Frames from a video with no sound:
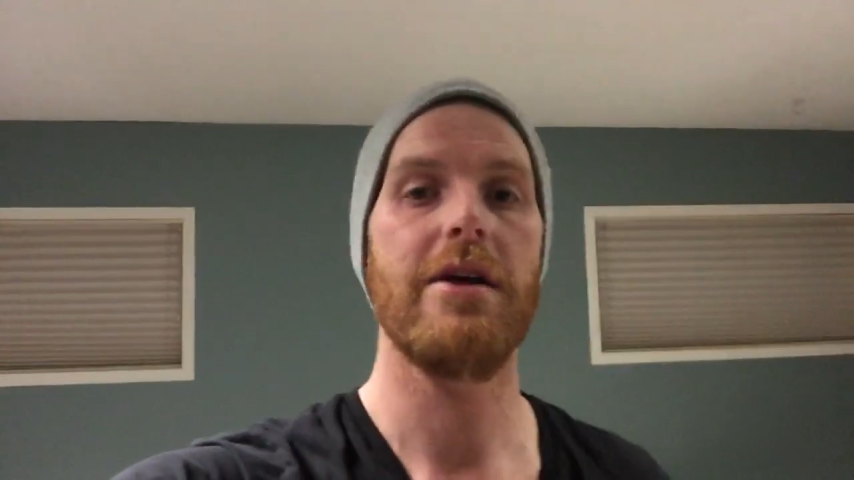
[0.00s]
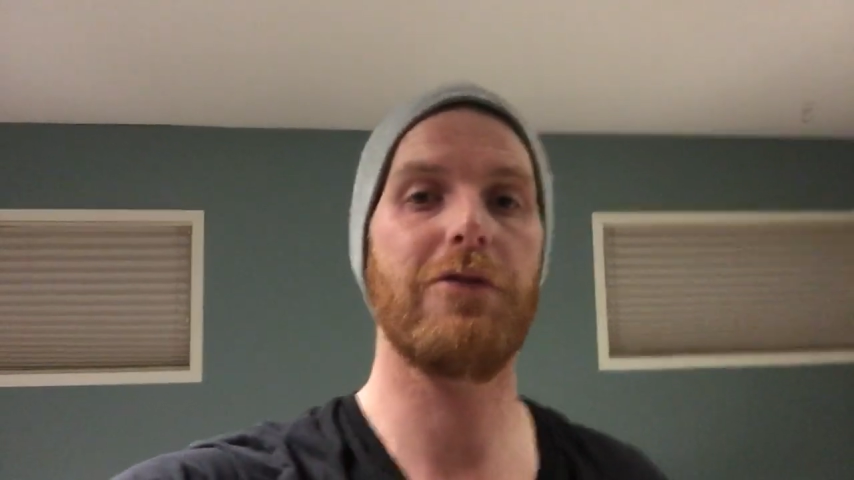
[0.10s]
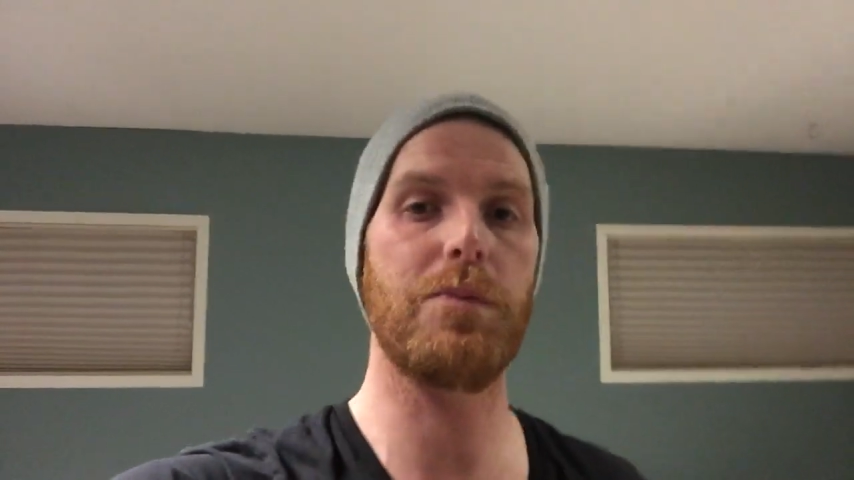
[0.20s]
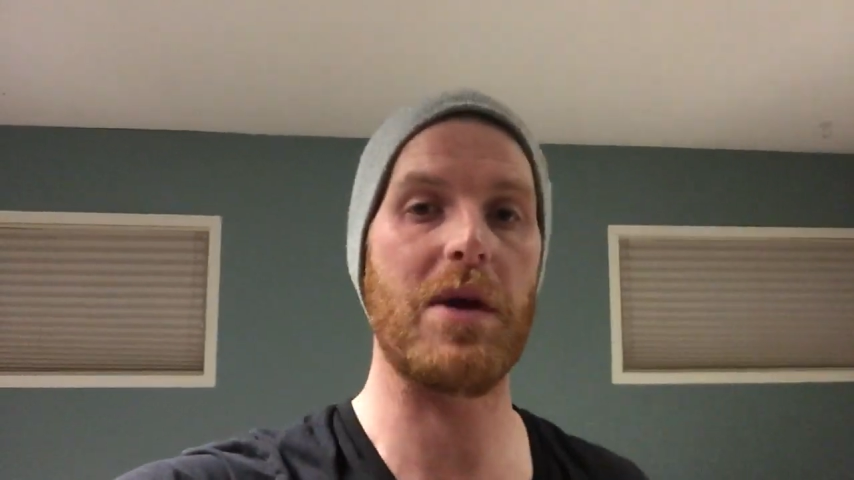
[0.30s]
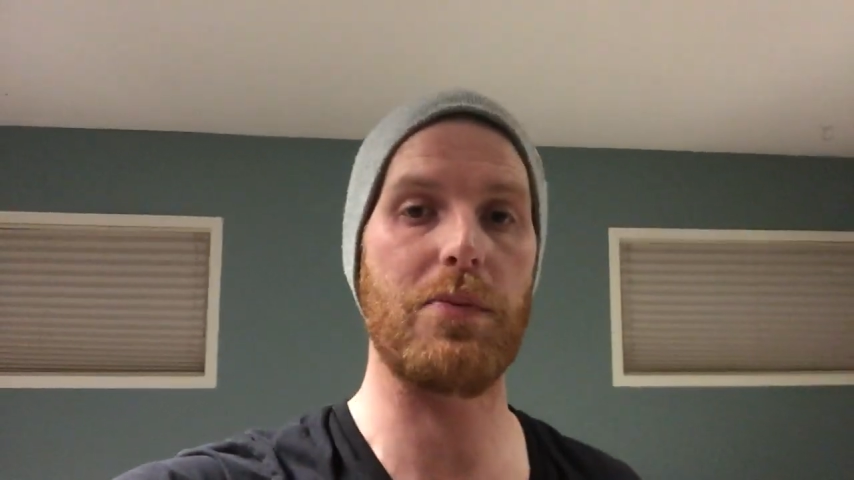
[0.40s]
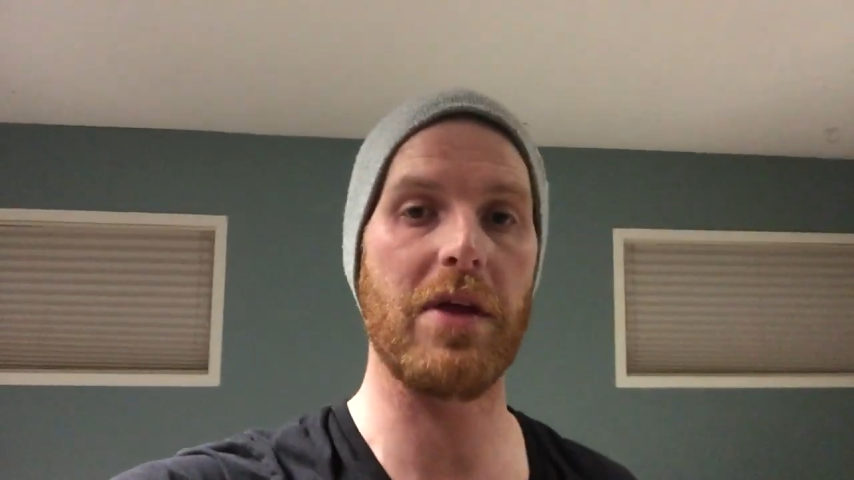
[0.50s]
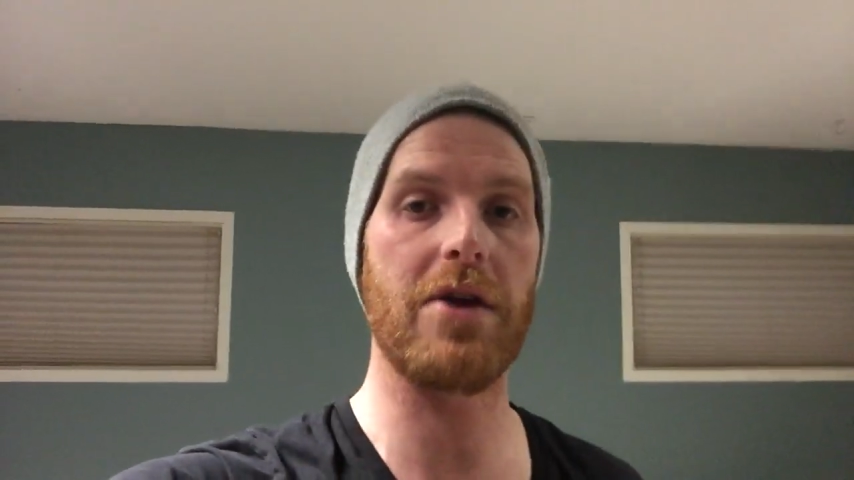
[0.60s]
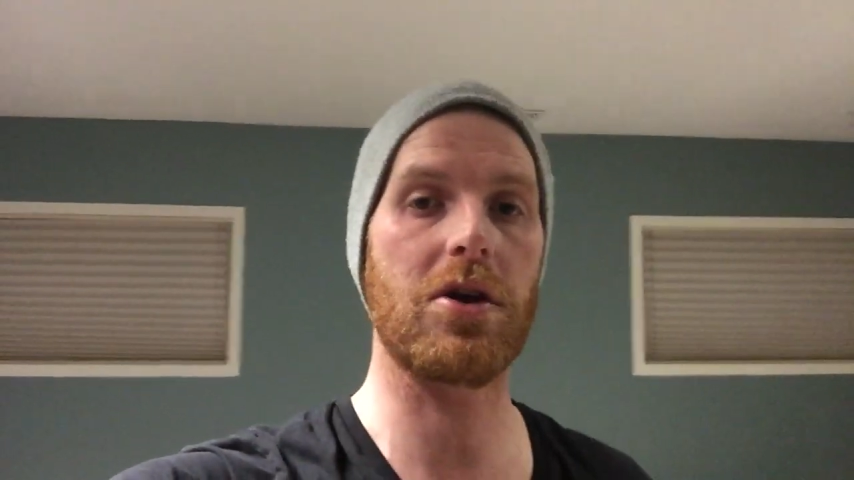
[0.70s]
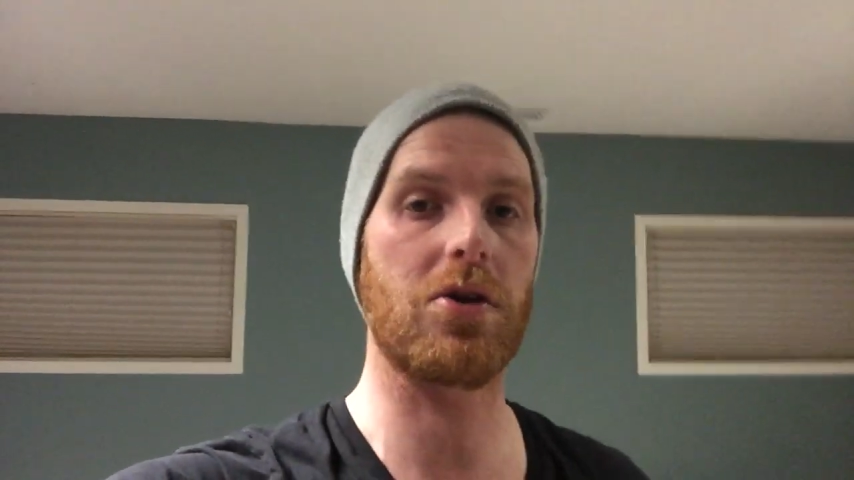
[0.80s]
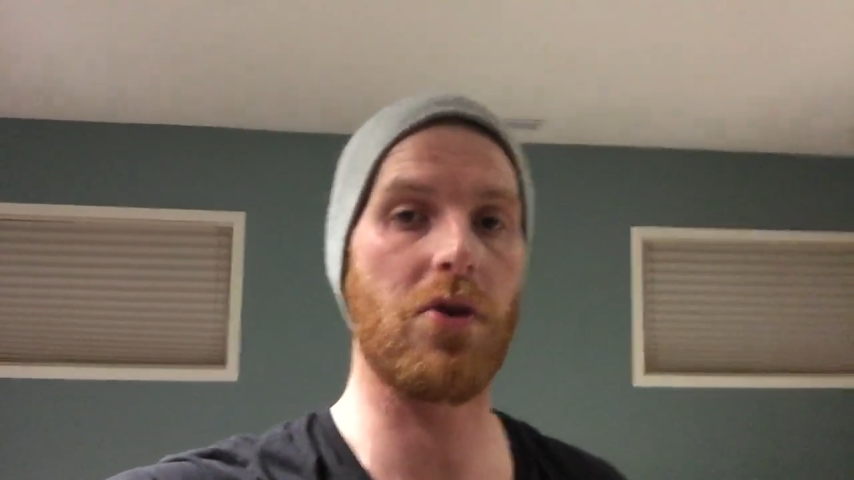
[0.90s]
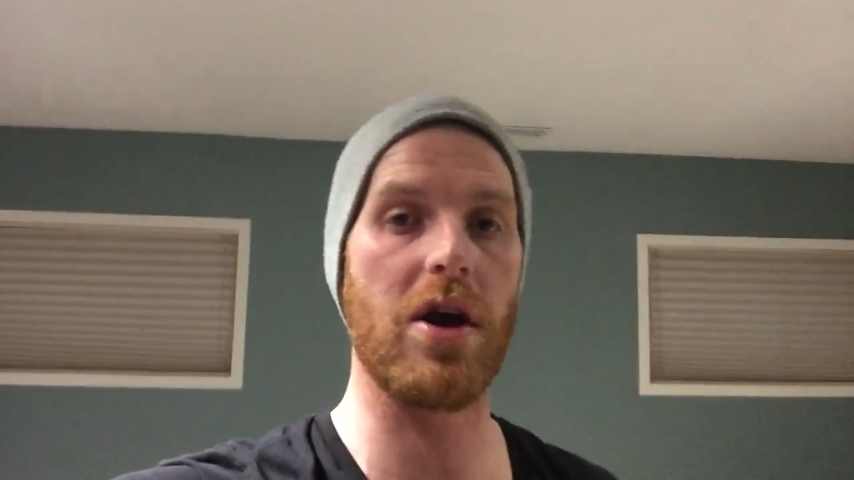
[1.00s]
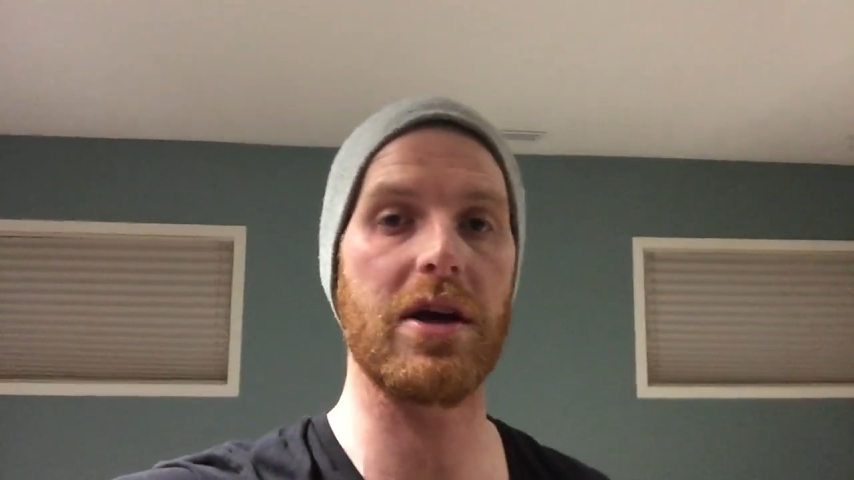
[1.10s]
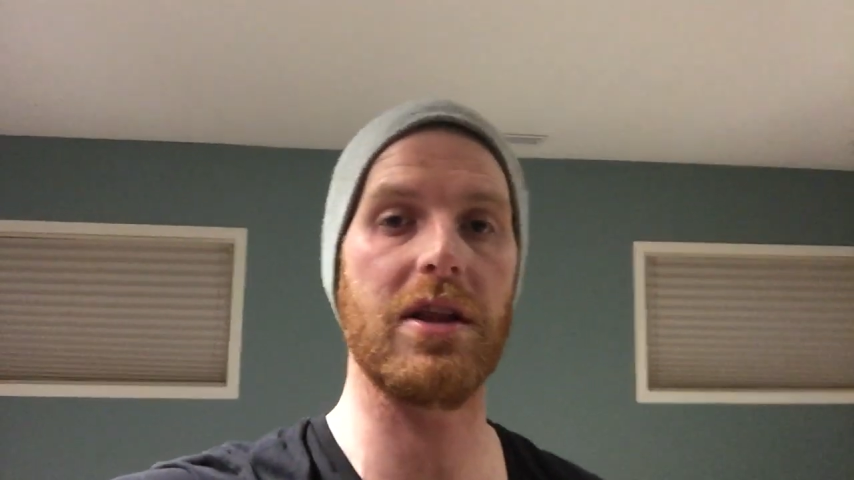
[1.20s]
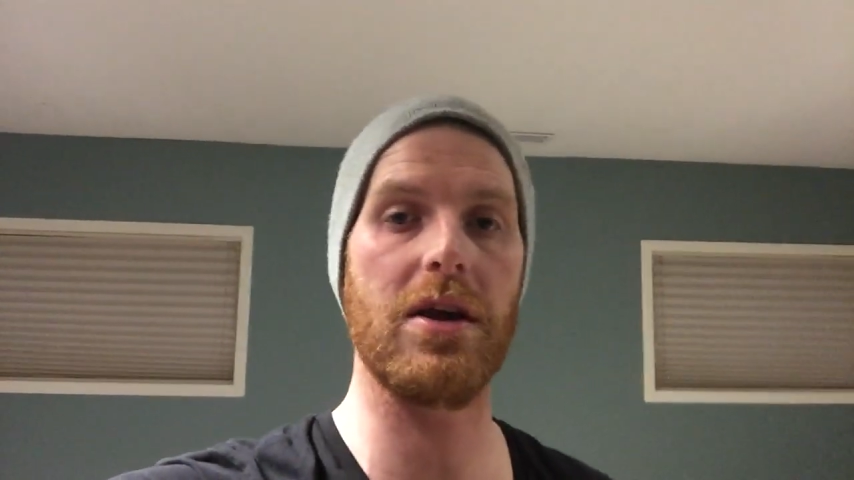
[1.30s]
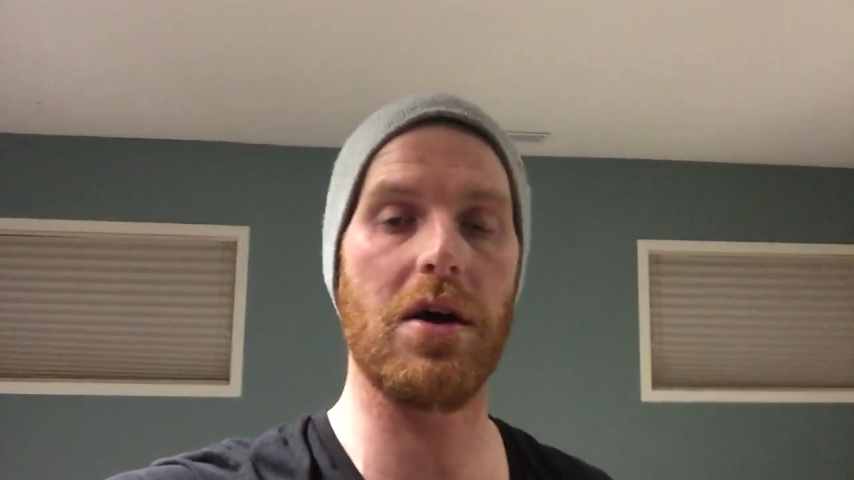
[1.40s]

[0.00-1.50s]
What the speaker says: for people that are chronically